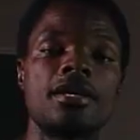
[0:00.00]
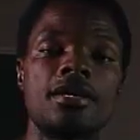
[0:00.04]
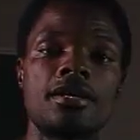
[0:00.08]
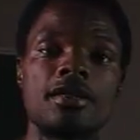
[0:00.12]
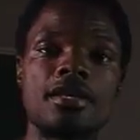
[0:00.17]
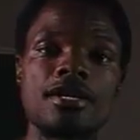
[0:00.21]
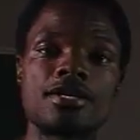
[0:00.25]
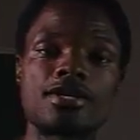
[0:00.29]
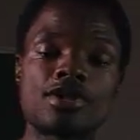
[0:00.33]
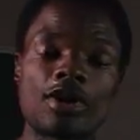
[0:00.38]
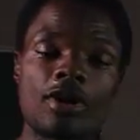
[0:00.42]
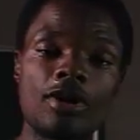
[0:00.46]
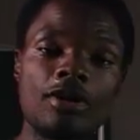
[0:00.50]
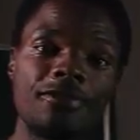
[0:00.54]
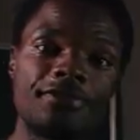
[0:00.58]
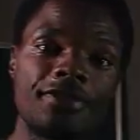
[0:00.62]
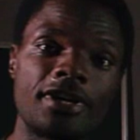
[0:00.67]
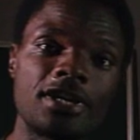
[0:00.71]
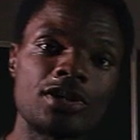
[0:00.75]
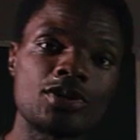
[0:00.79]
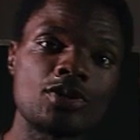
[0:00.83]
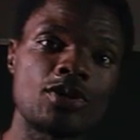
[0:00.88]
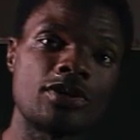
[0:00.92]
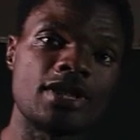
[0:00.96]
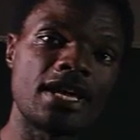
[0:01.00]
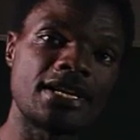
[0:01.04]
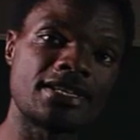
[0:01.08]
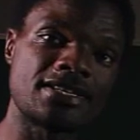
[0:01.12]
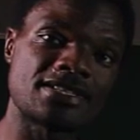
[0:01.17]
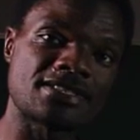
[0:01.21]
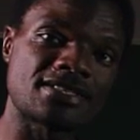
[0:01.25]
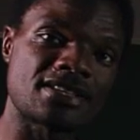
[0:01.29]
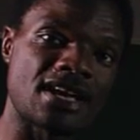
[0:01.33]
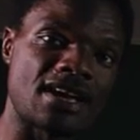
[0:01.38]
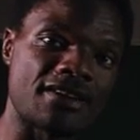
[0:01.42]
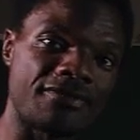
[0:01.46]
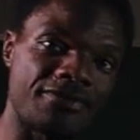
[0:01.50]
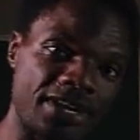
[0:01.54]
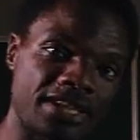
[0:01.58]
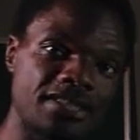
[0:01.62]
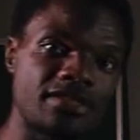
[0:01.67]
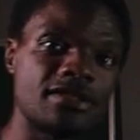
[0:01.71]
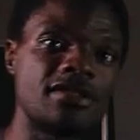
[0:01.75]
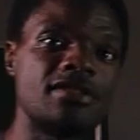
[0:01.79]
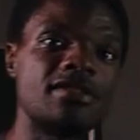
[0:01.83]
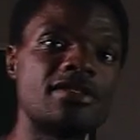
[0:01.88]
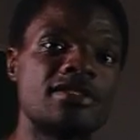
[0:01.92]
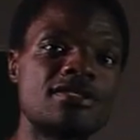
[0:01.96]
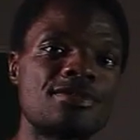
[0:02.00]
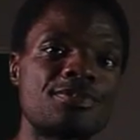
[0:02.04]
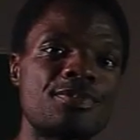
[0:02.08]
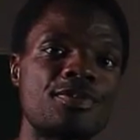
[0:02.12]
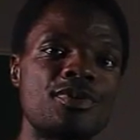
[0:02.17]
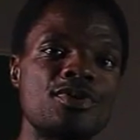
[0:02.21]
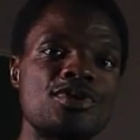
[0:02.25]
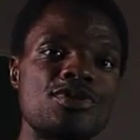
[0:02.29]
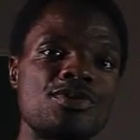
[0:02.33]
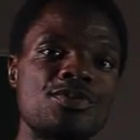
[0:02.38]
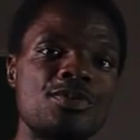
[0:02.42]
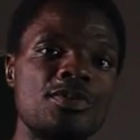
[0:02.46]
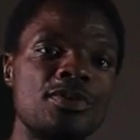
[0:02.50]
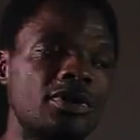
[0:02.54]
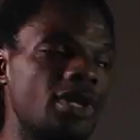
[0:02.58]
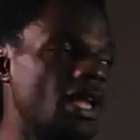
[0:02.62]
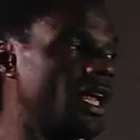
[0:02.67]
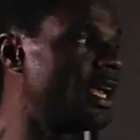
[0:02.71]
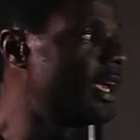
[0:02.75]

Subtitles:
The second factor that is affecting this principle